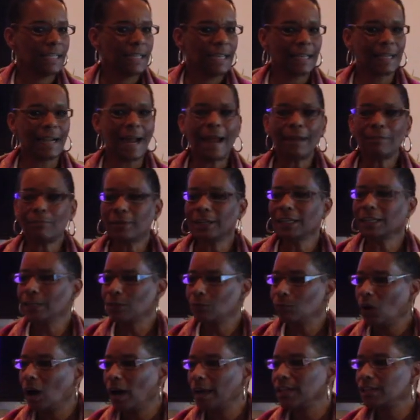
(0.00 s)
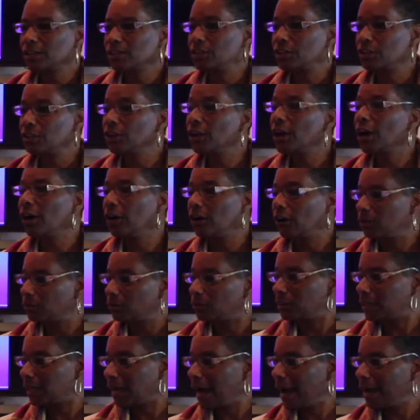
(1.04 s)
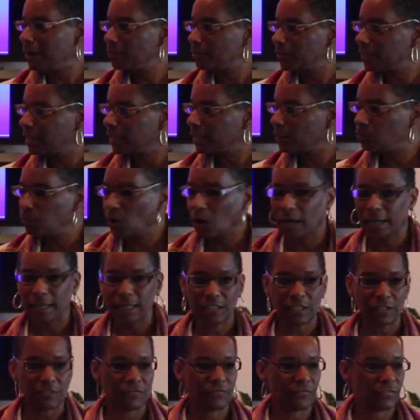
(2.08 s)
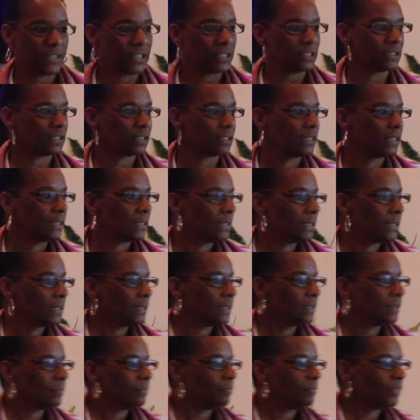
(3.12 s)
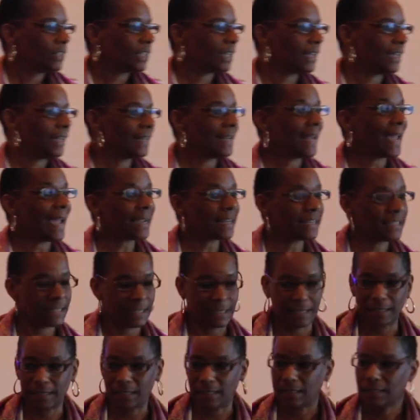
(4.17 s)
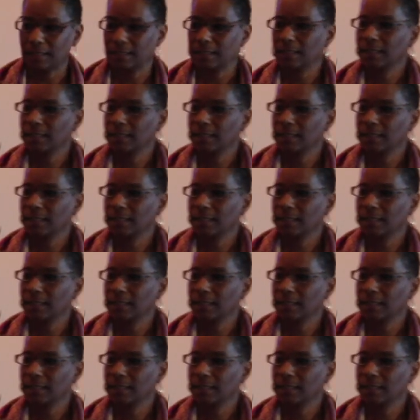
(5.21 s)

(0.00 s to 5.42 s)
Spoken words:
And I really wanted to know. I really wanted to feel connected.